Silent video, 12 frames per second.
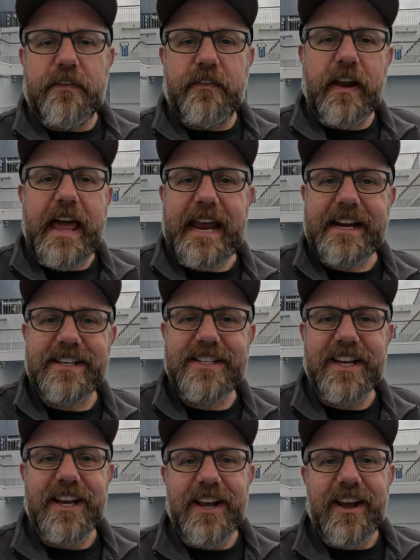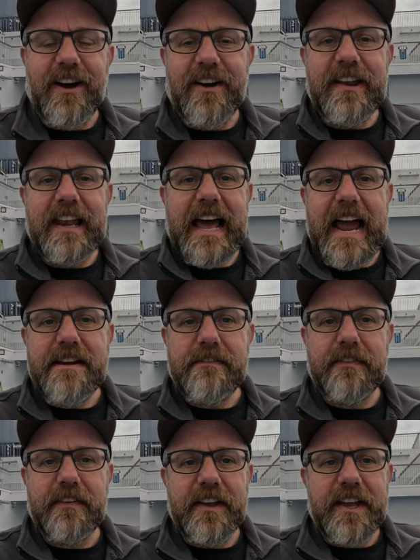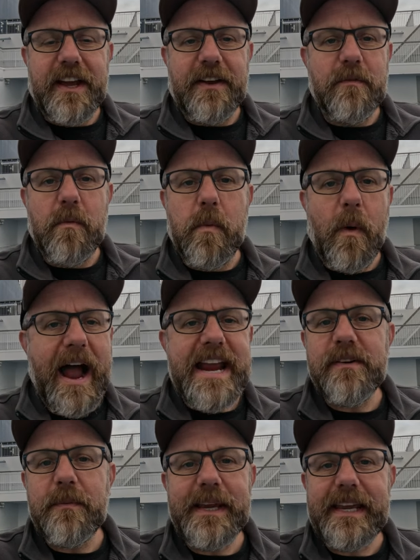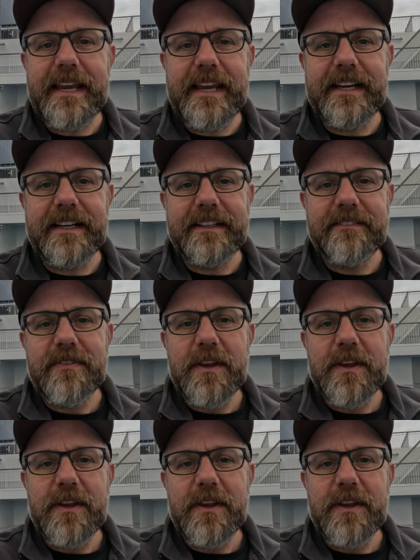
reflect on life and why are we here?